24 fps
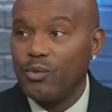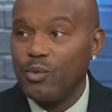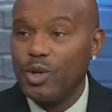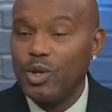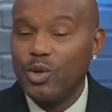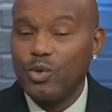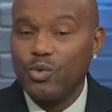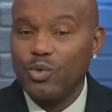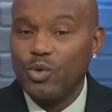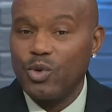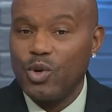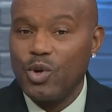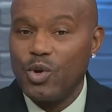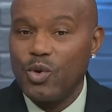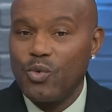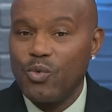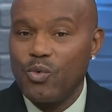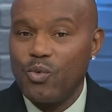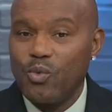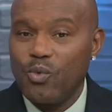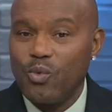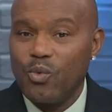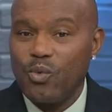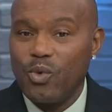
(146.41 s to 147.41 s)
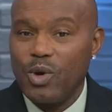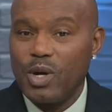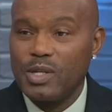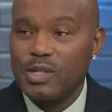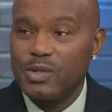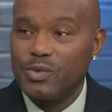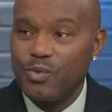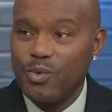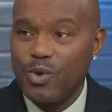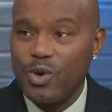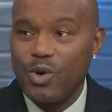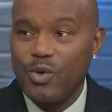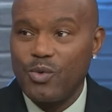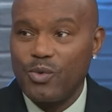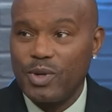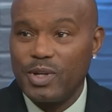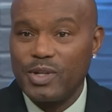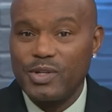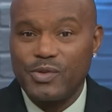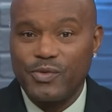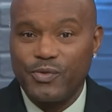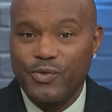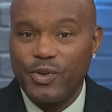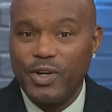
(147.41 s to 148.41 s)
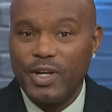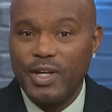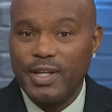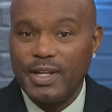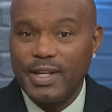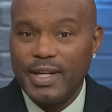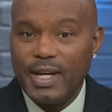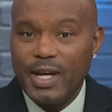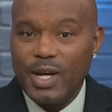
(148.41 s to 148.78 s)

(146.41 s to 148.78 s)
We don't know what's wrong with his foot.